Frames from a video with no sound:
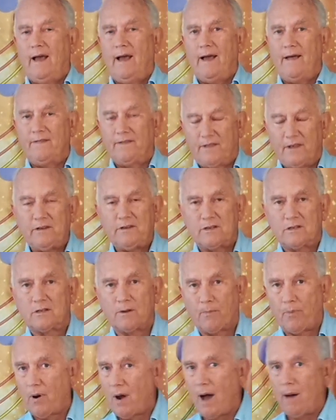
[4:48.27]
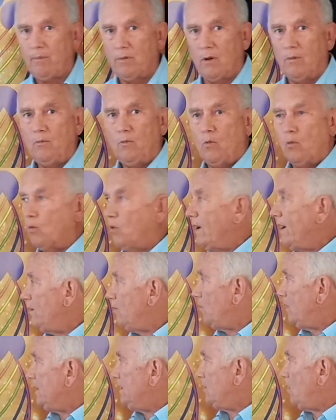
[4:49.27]
And this is the problem when
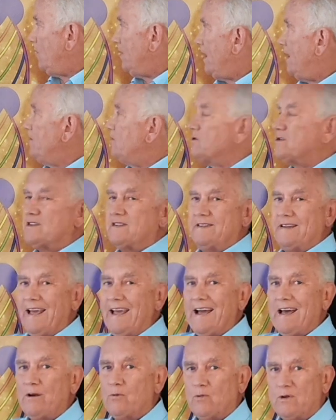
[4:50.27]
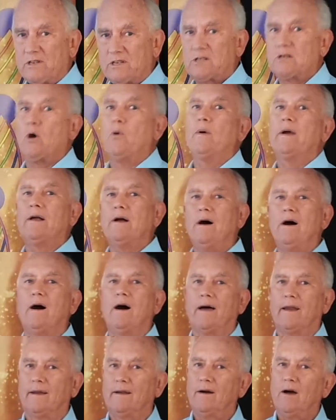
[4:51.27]
we don't understand what's going
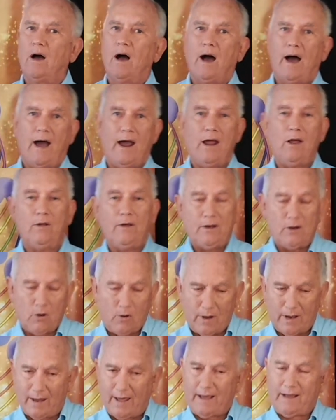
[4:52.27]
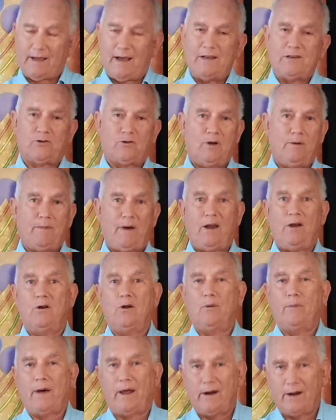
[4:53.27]
on. I only know I like ice cream. I don't know
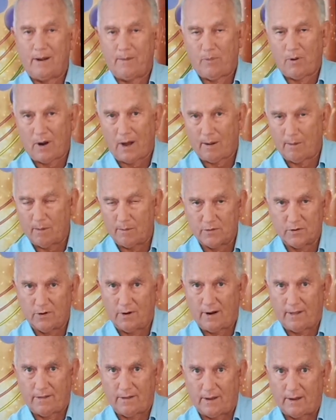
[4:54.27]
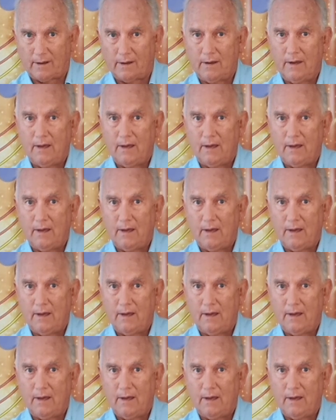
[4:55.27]
about any problems or anything.